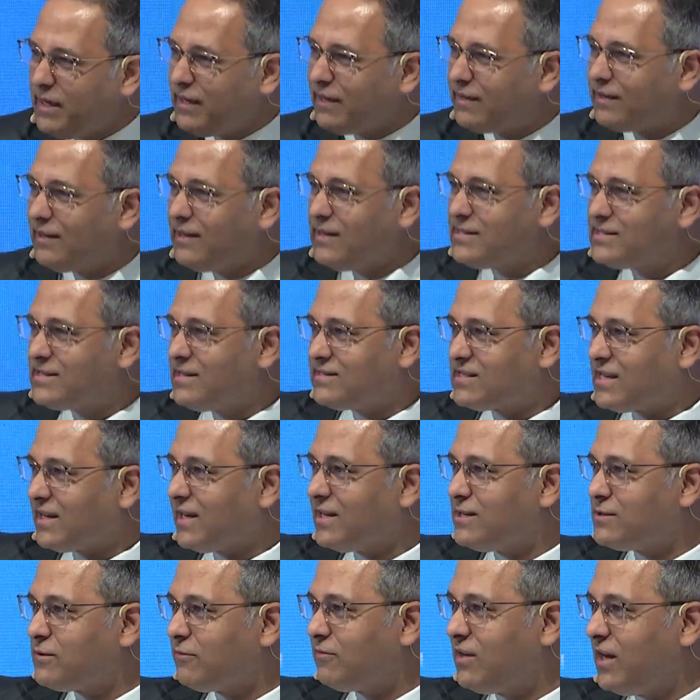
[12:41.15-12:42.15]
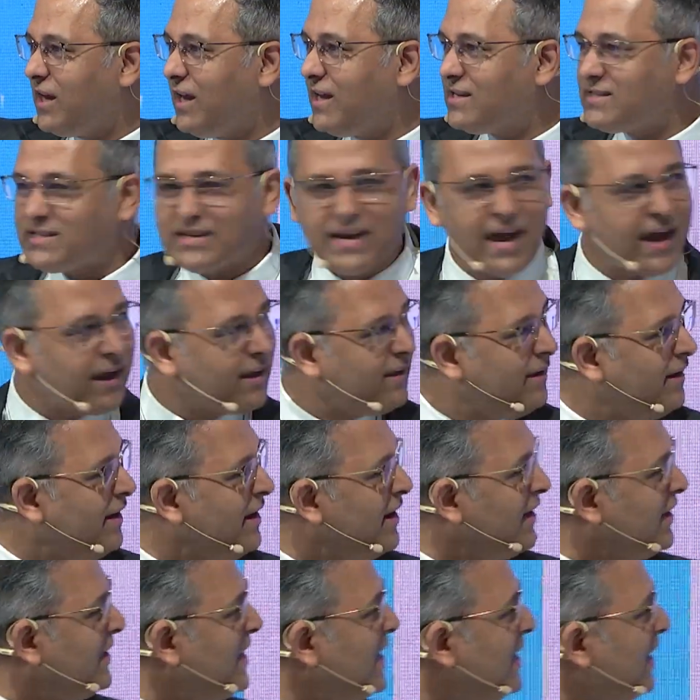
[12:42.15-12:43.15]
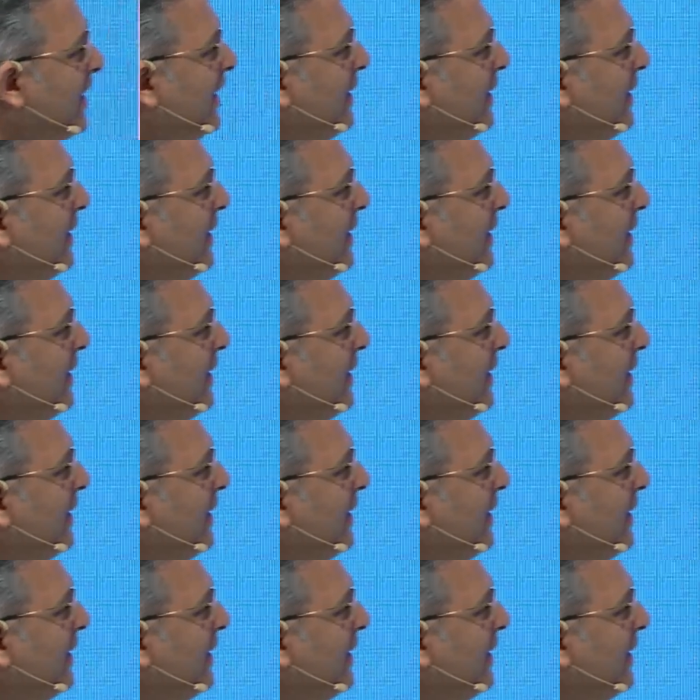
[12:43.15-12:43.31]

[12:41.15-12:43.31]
increase the size of the haystack. Take